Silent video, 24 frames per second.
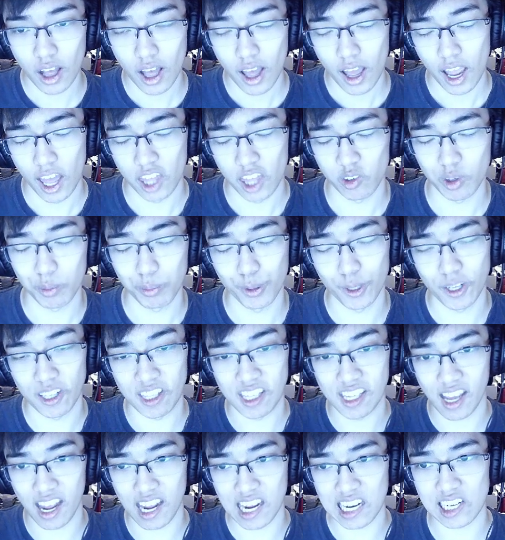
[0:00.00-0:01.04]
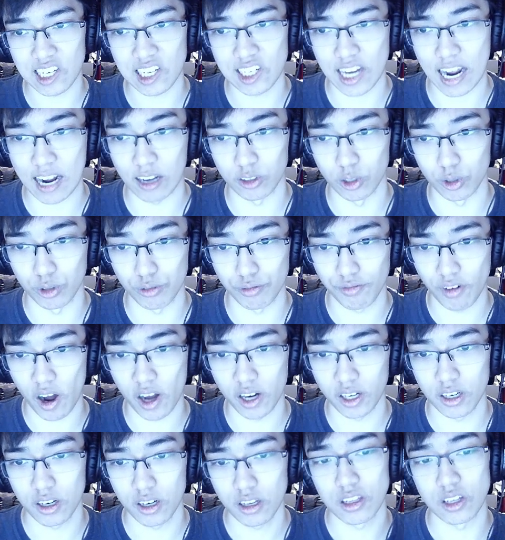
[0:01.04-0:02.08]
And then we play the 8 download
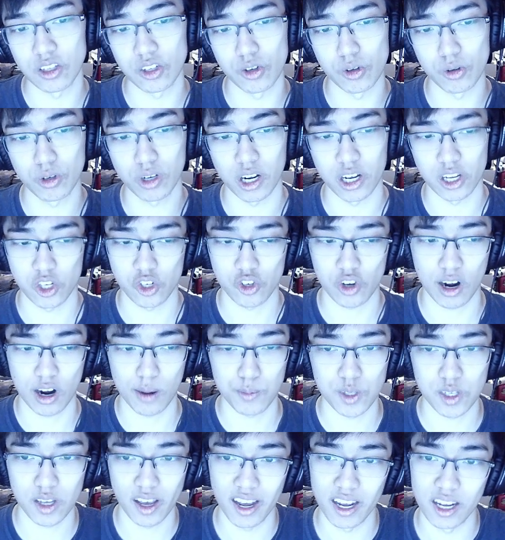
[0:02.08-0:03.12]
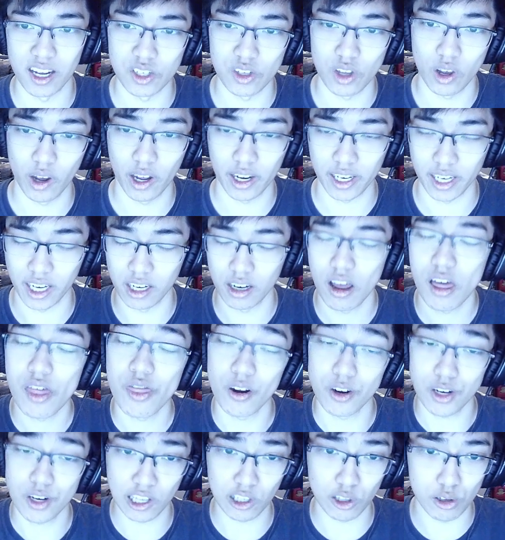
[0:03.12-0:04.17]
fodder, the 2 cost drops, as, again,
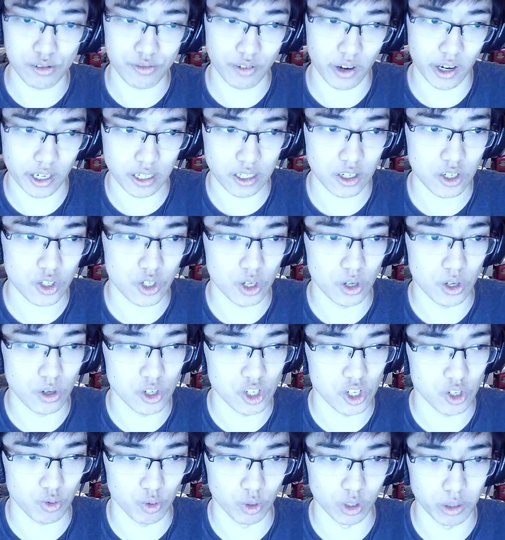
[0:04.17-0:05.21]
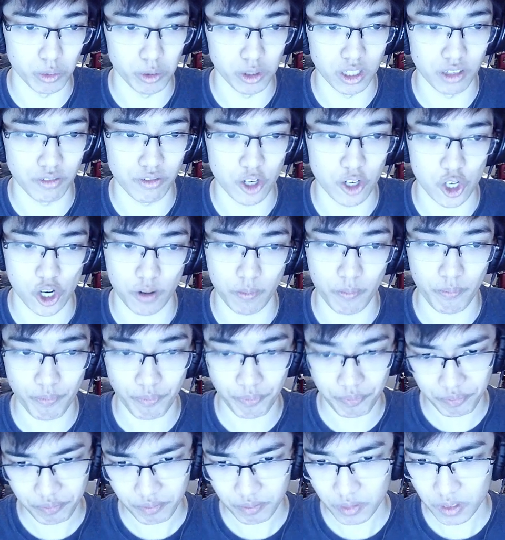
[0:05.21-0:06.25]
they're download fodder, so it's just really, really efficient.
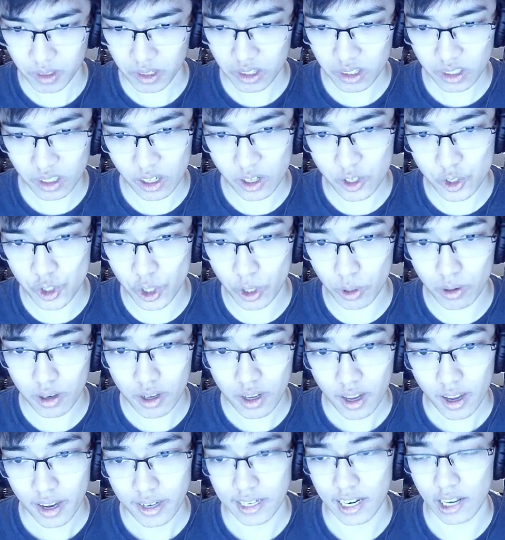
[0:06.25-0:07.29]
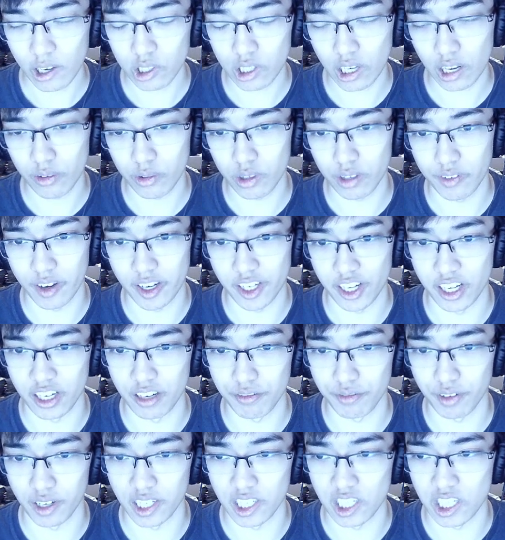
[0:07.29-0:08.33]
So now that we've
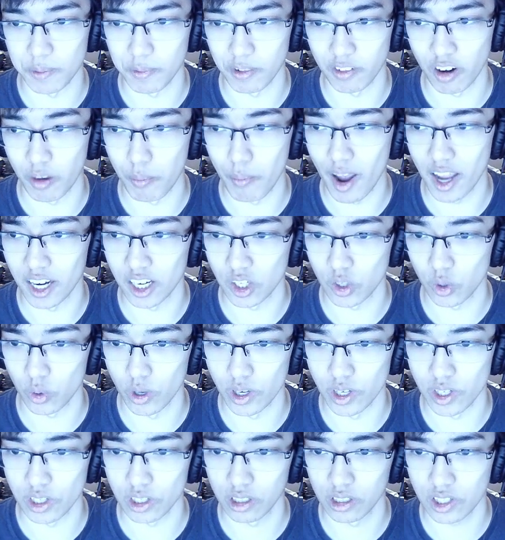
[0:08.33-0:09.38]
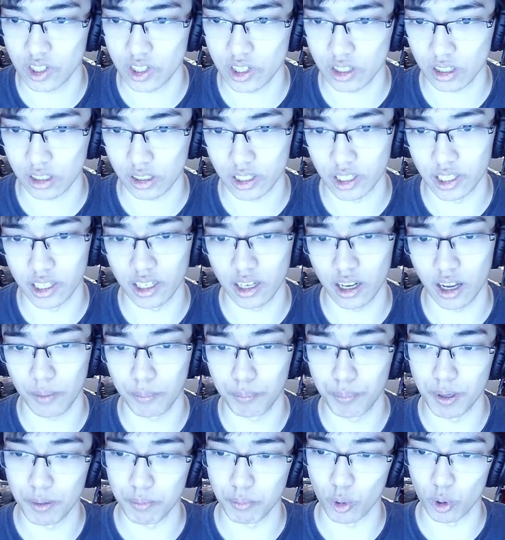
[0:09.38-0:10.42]
identified some of our mandatories, let's get a
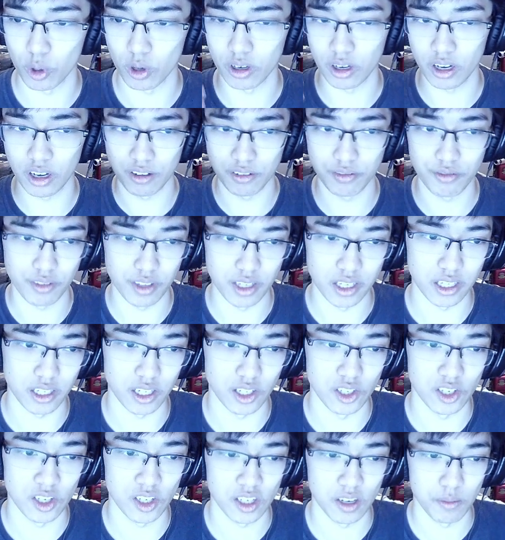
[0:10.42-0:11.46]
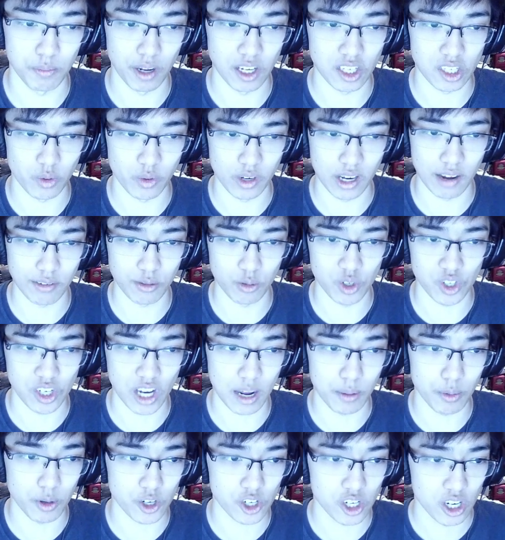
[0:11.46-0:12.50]
bit more of the consistent base that we have to
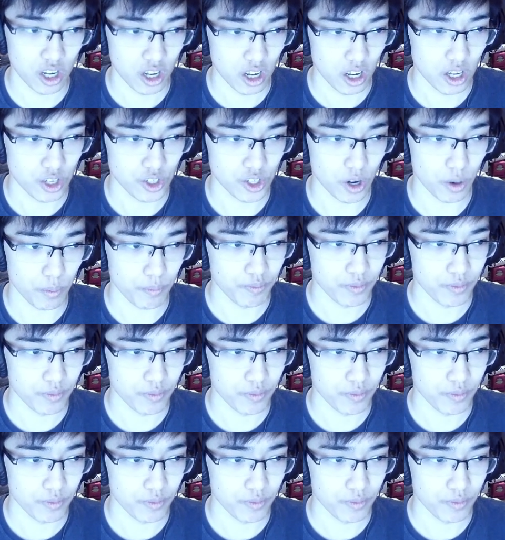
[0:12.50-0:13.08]
establish. So